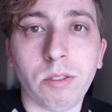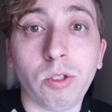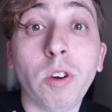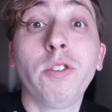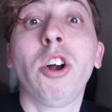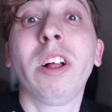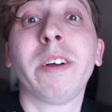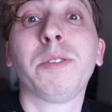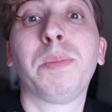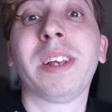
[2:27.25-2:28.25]
So overall, I
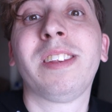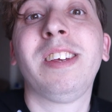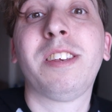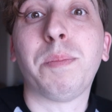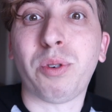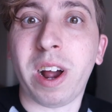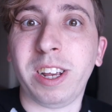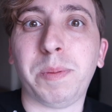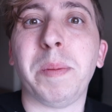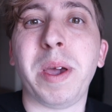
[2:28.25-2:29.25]
was pleasantly
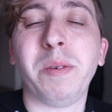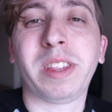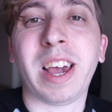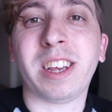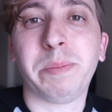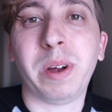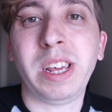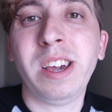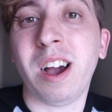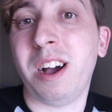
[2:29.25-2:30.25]
surprised by Pay with
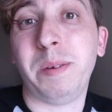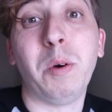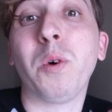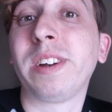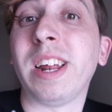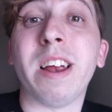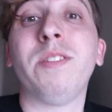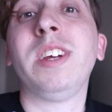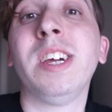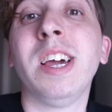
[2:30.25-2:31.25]
GasBuddy. It worked at
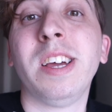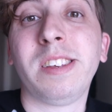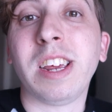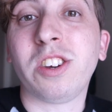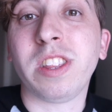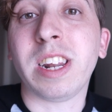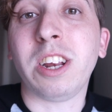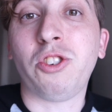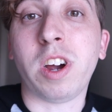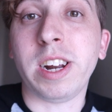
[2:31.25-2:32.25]
every station that I
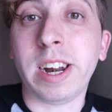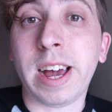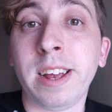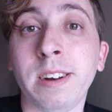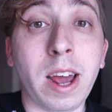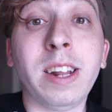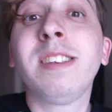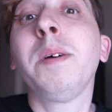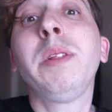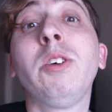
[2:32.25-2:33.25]
tried it at. And in
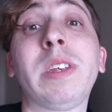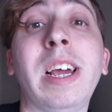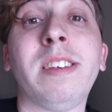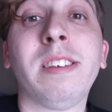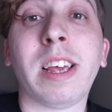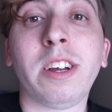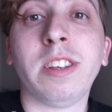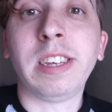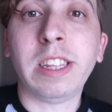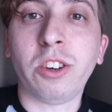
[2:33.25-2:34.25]
some of those cases, I could
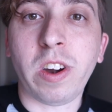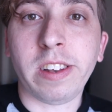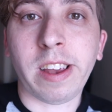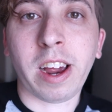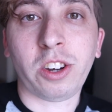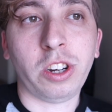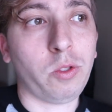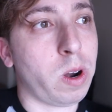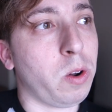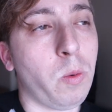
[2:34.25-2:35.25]
see the transactions
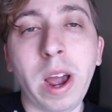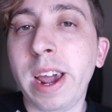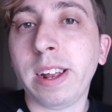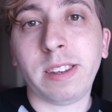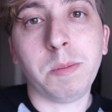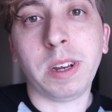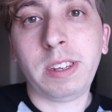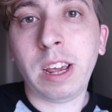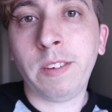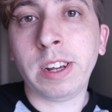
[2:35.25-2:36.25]
right away and see my
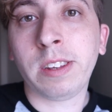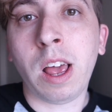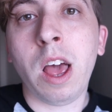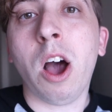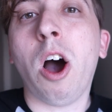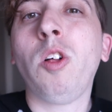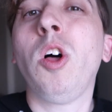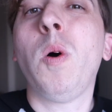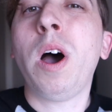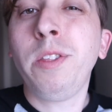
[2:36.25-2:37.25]
savings,
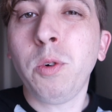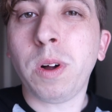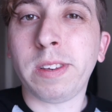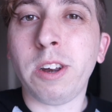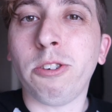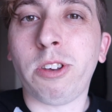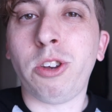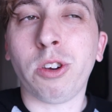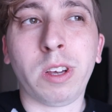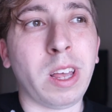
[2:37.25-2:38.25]
although other ones I noticed it
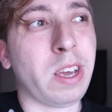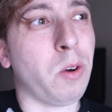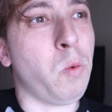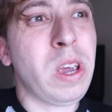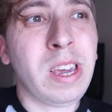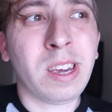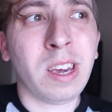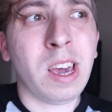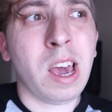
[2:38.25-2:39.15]
took like a week